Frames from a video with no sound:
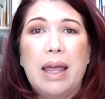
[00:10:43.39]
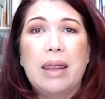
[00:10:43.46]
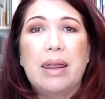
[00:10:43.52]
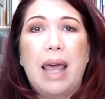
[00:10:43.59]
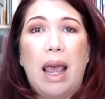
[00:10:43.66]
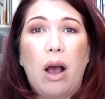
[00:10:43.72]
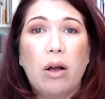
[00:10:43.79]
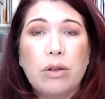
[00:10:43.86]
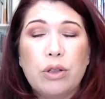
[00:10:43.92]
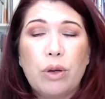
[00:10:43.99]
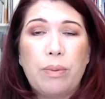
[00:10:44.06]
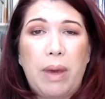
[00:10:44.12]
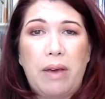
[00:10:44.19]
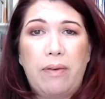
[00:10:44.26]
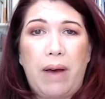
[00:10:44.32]
they also
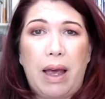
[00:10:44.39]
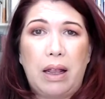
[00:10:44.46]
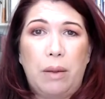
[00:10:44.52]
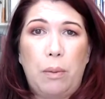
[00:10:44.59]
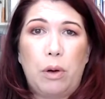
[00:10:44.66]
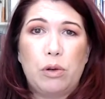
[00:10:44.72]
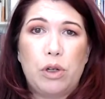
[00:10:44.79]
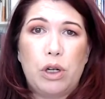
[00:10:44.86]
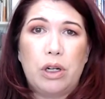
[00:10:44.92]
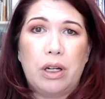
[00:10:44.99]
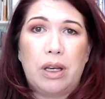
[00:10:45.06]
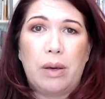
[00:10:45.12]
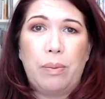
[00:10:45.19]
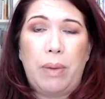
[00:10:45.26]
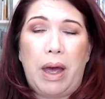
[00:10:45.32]
may file a motion to
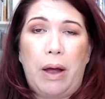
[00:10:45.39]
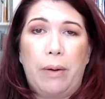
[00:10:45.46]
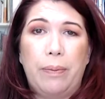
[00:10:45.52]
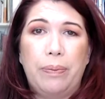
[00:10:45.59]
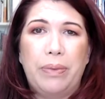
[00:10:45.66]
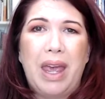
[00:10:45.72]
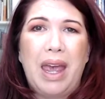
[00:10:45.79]
compel.